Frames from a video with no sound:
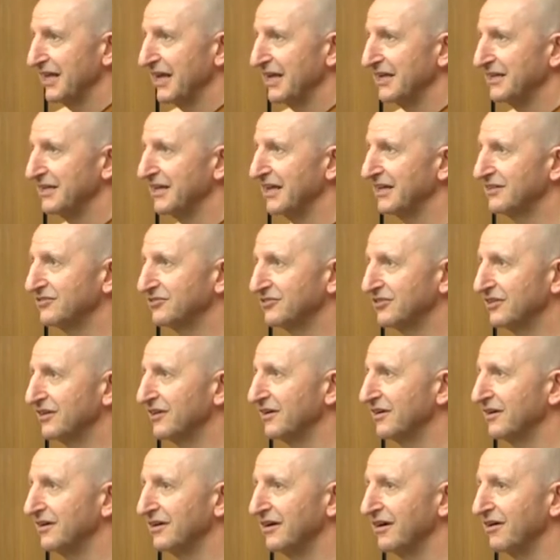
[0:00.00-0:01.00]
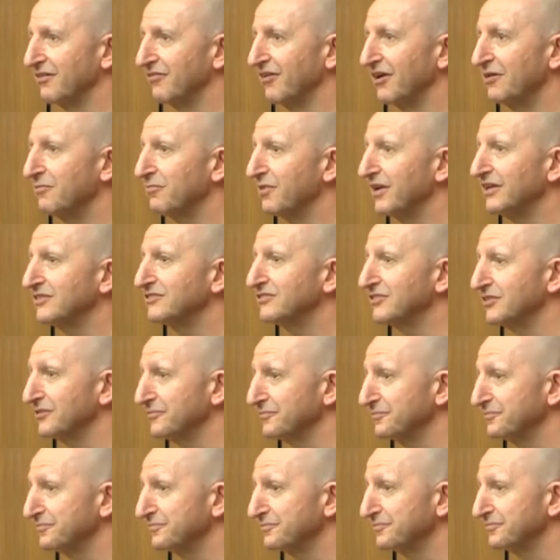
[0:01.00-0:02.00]
that, that's a, a great
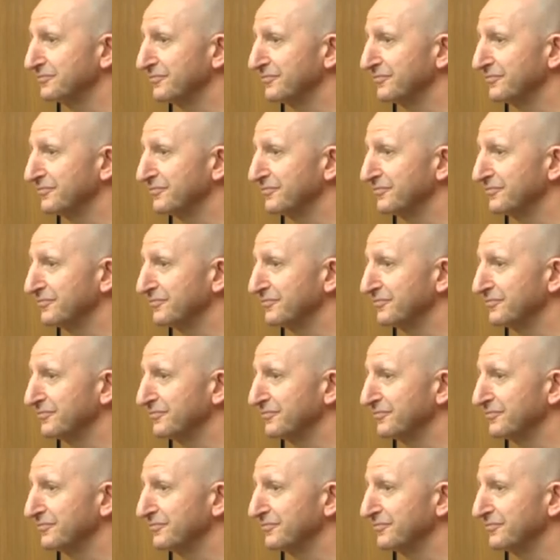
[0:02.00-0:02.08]
blessing.